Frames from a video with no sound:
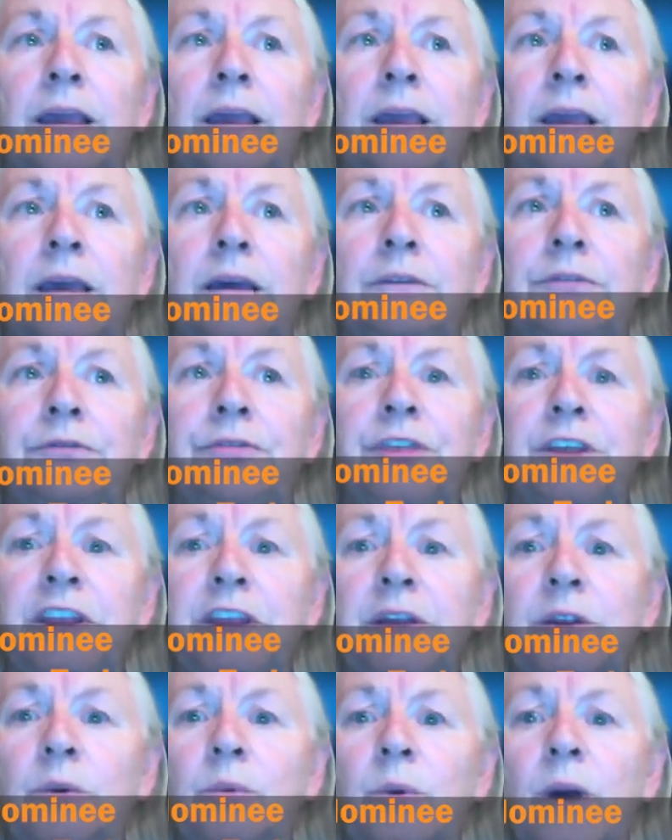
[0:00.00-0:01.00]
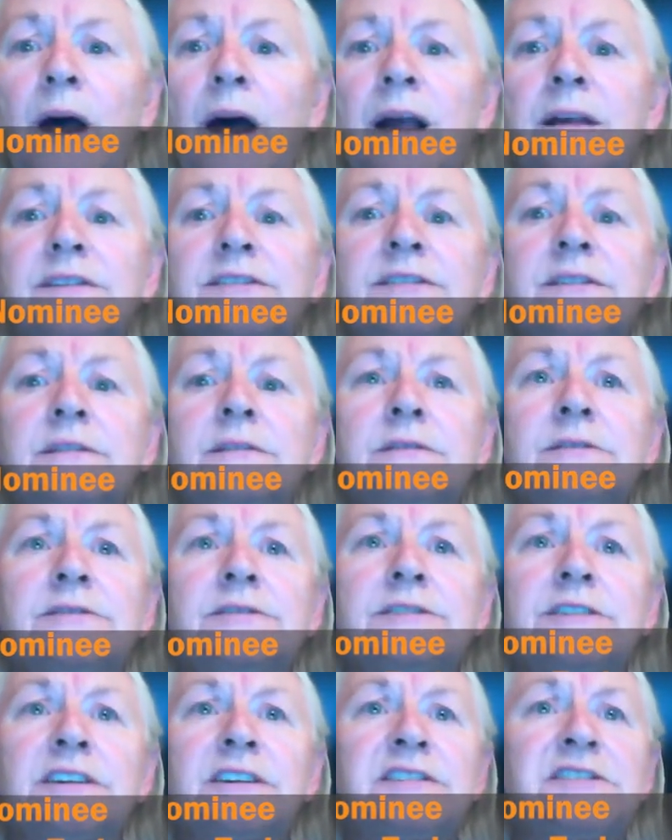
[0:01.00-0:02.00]
If the need
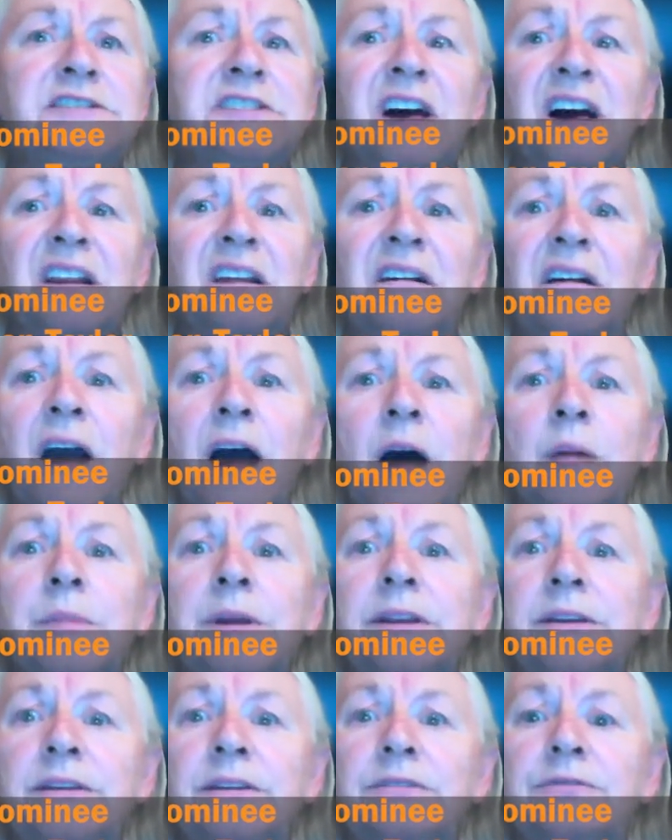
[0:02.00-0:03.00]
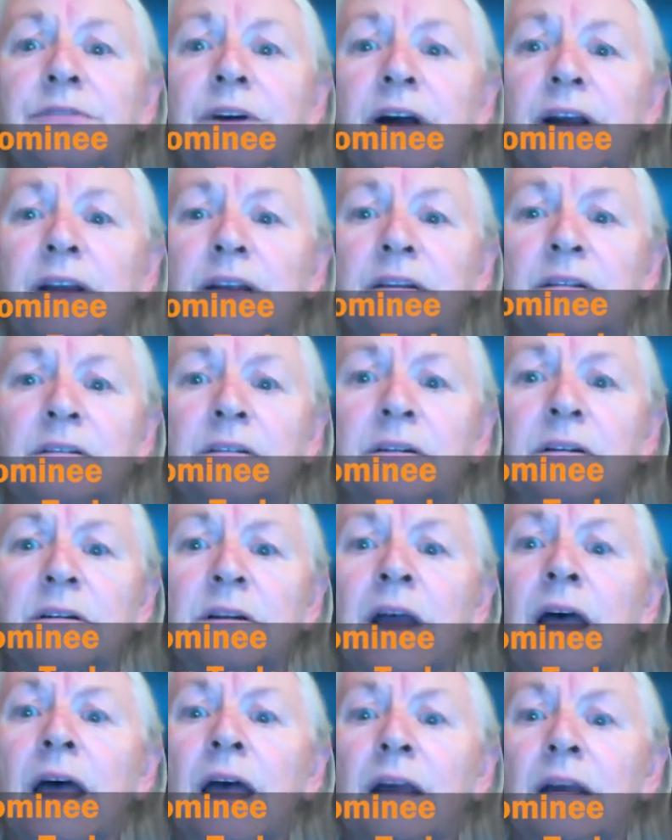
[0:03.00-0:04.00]
arises, it's not uncommon to find
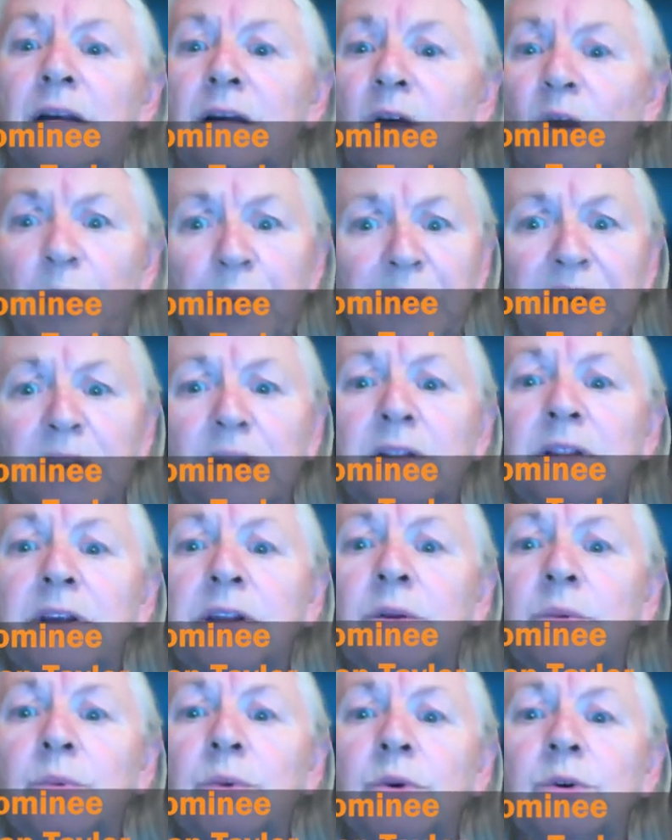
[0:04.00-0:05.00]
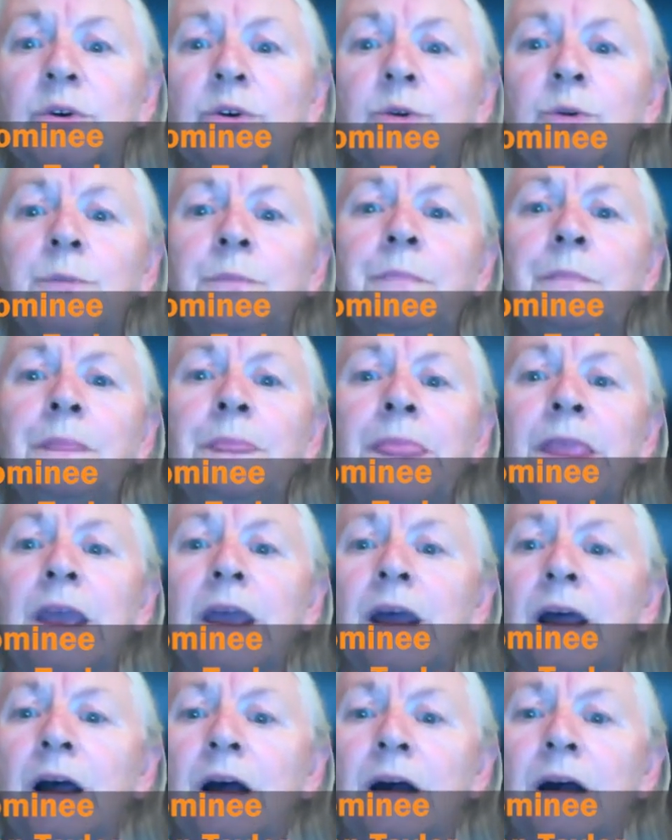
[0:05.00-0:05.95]
her helping to clean a room,